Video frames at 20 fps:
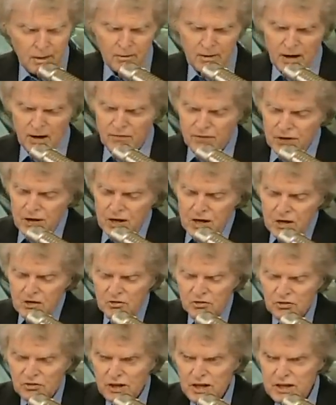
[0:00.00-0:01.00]
Well, if you didn't
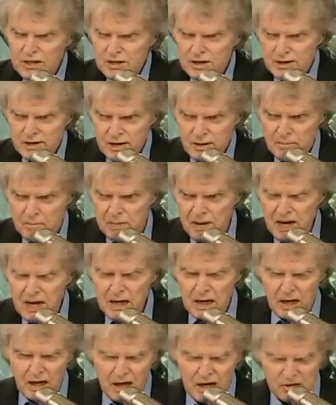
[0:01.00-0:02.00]
see the debate
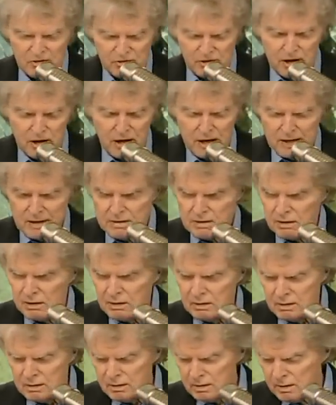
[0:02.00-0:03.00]
last night,
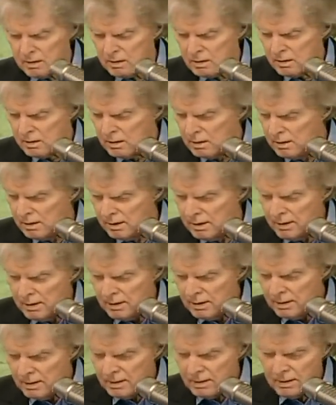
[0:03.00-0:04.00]

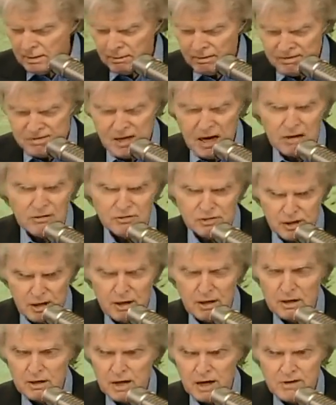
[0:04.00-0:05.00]
which I
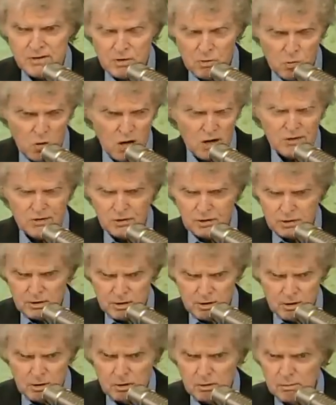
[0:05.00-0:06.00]
started not to watch it,
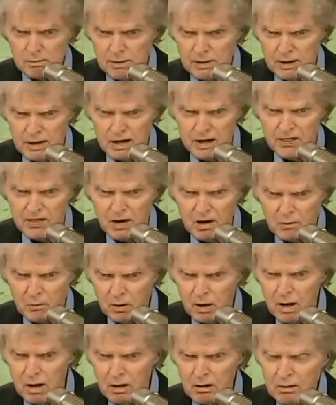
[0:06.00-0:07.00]
you know, then I thought,
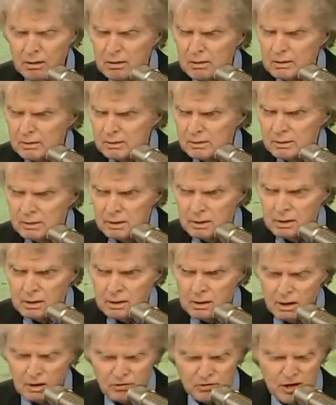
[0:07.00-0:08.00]
well,
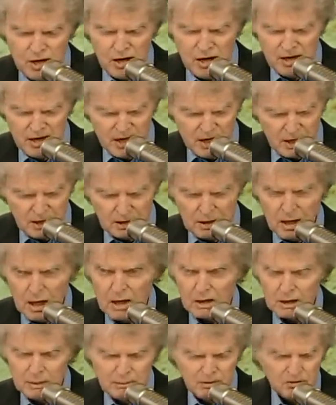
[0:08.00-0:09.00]
it's on at 8
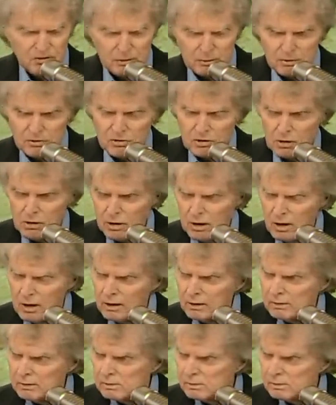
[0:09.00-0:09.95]
o'clock. Let me see what's going on.